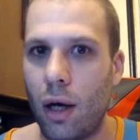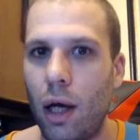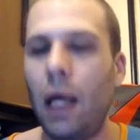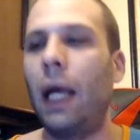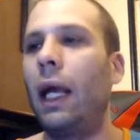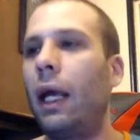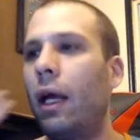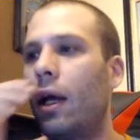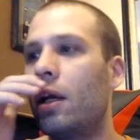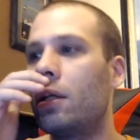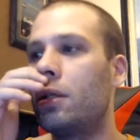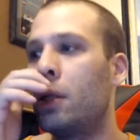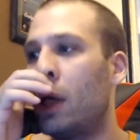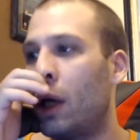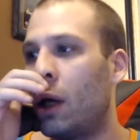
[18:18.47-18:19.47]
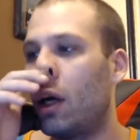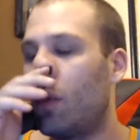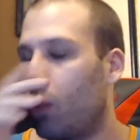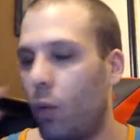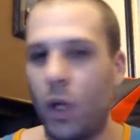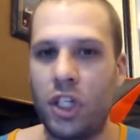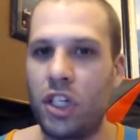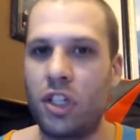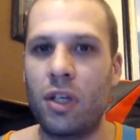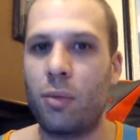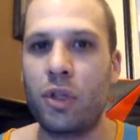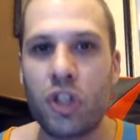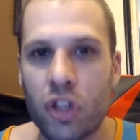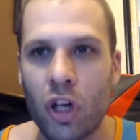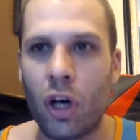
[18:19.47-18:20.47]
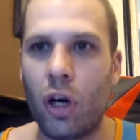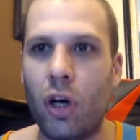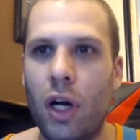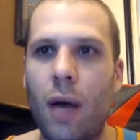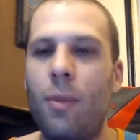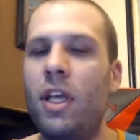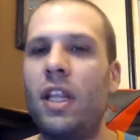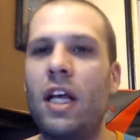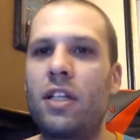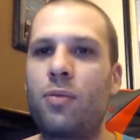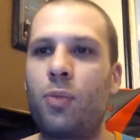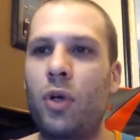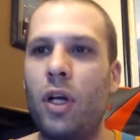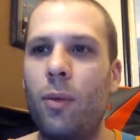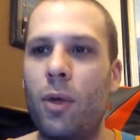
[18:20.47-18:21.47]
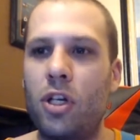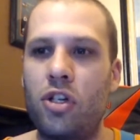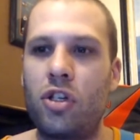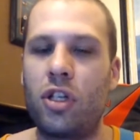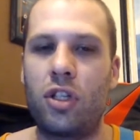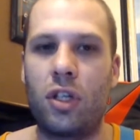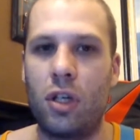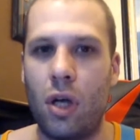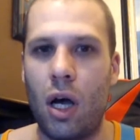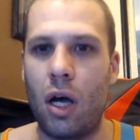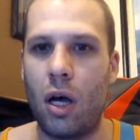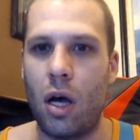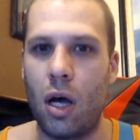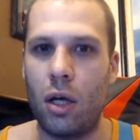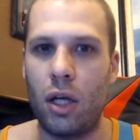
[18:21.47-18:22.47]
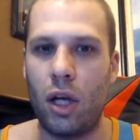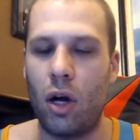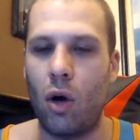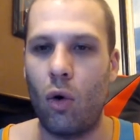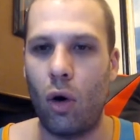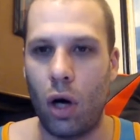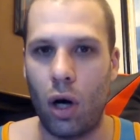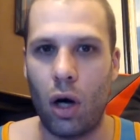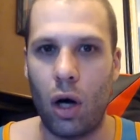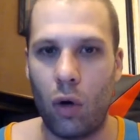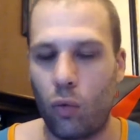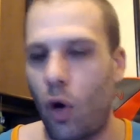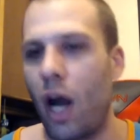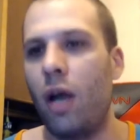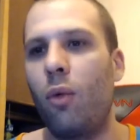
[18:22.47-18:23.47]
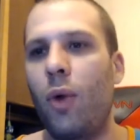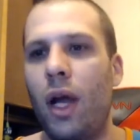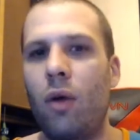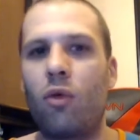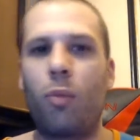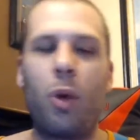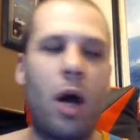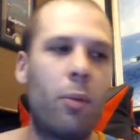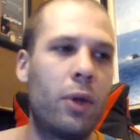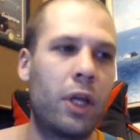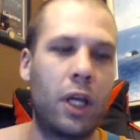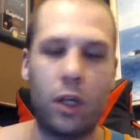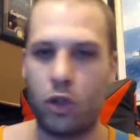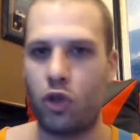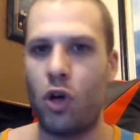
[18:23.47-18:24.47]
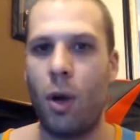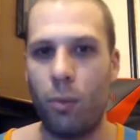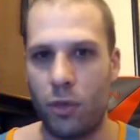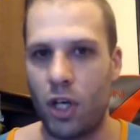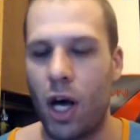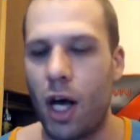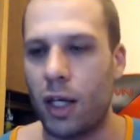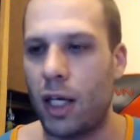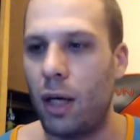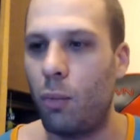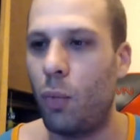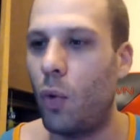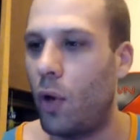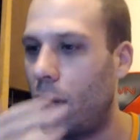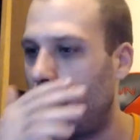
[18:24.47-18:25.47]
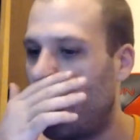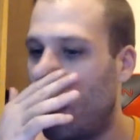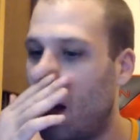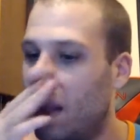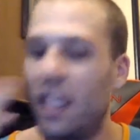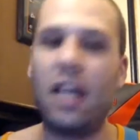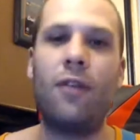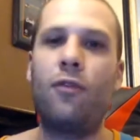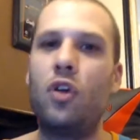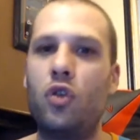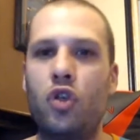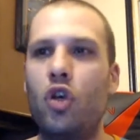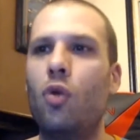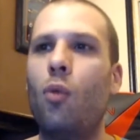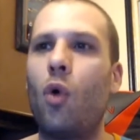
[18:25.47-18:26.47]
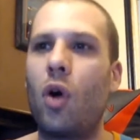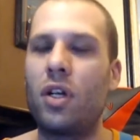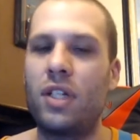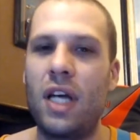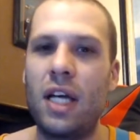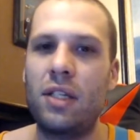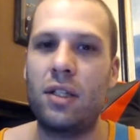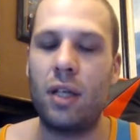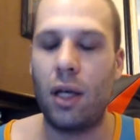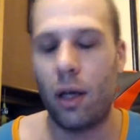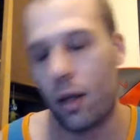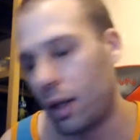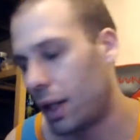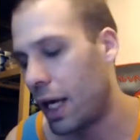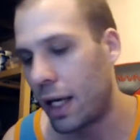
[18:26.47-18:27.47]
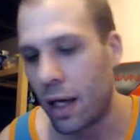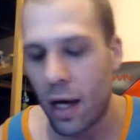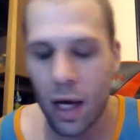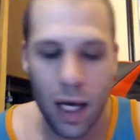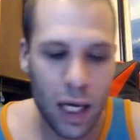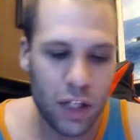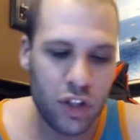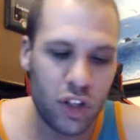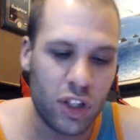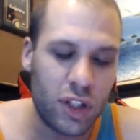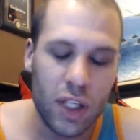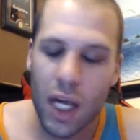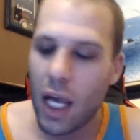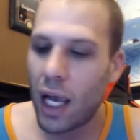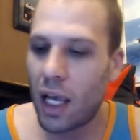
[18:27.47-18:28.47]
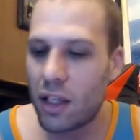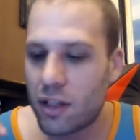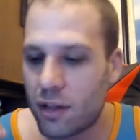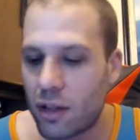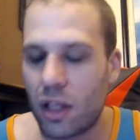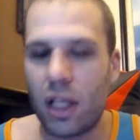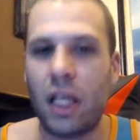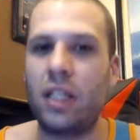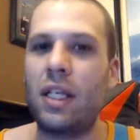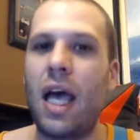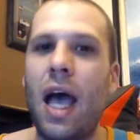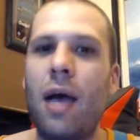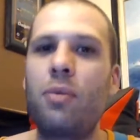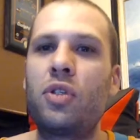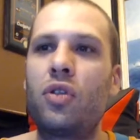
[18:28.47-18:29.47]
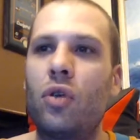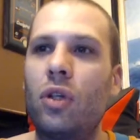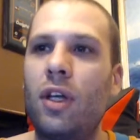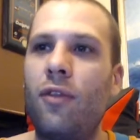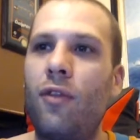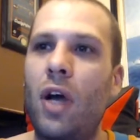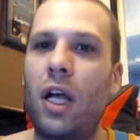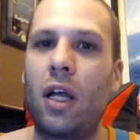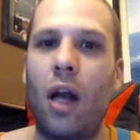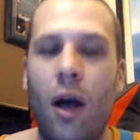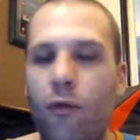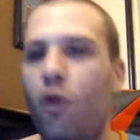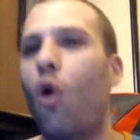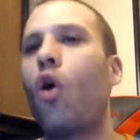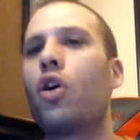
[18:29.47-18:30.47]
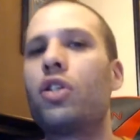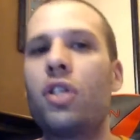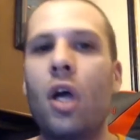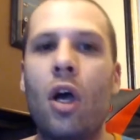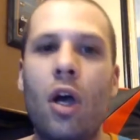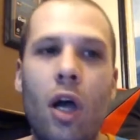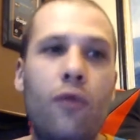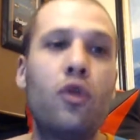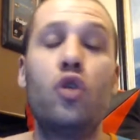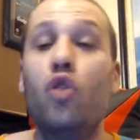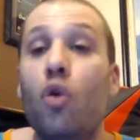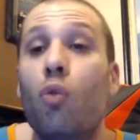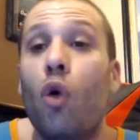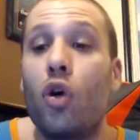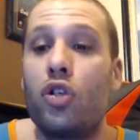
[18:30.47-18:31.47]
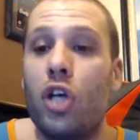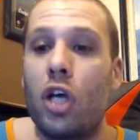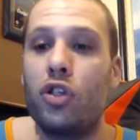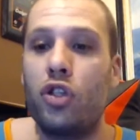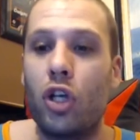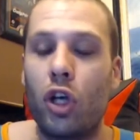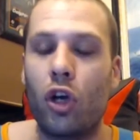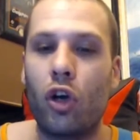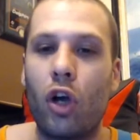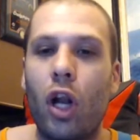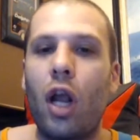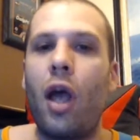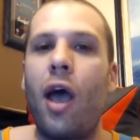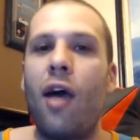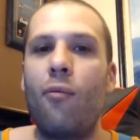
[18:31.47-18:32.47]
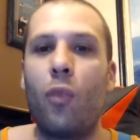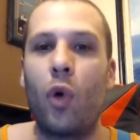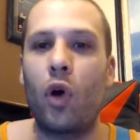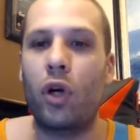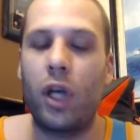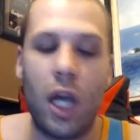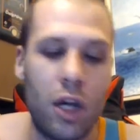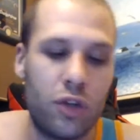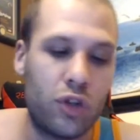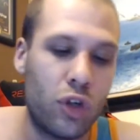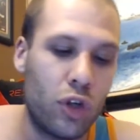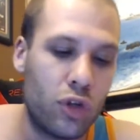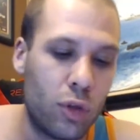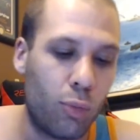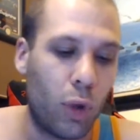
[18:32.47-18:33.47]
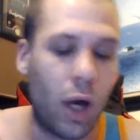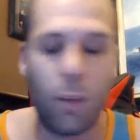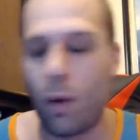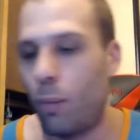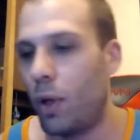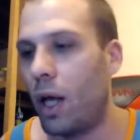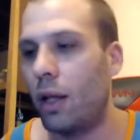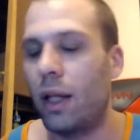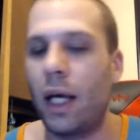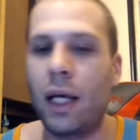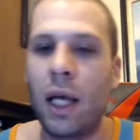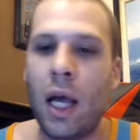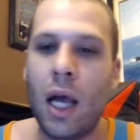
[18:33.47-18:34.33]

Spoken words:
and which is absurd. I mean, that's pretty much just a right-wing Republican Trump talking point that if you do more testing, like, it's absolutely fucking, of course, if you do more testing, you're gonna have more cases and blah, blah, blah. Like,